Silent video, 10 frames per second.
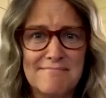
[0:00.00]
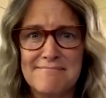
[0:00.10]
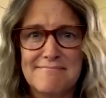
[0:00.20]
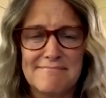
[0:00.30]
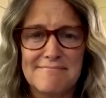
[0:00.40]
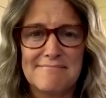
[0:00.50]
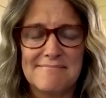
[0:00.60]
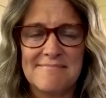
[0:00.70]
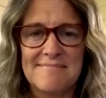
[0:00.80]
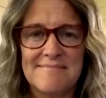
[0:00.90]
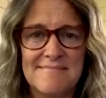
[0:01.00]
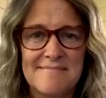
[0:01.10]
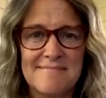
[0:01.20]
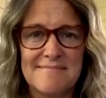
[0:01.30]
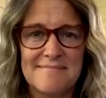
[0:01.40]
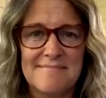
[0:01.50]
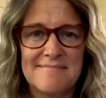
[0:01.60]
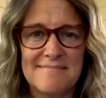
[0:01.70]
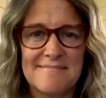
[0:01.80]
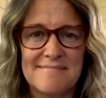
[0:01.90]

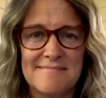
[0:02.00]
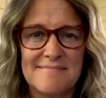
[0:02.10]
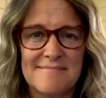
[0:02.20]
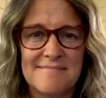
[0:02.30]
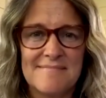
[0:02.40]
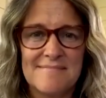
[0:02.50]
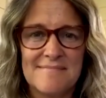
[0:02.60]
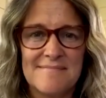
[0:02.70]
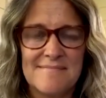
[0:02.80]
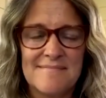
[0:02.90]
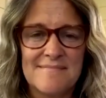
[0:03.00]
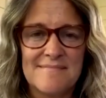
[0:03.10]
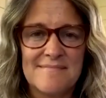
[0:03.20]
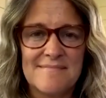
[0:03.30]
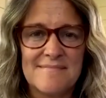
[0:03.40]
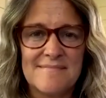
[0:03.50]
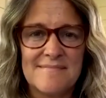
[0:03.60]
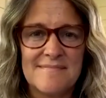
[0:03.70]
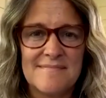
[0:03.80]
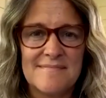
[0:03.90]

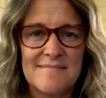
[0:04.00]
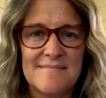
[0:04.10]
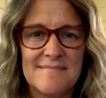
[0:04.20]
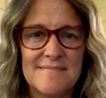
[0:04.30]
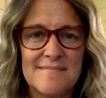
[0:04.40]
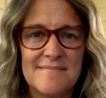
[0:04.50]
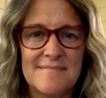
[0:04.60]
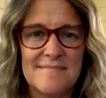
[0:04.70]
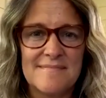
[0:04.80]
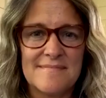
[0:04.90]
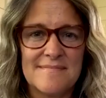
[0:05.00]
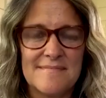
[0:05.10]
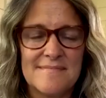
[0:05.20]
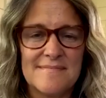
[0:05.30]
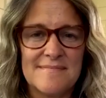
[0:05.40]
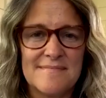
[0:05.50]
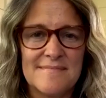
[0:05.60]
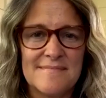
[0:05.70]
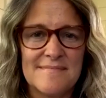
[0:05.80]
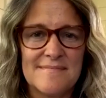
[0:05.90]

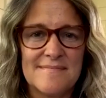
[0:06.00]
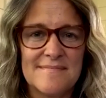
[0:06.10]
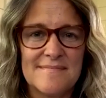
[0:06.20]
(not speaking)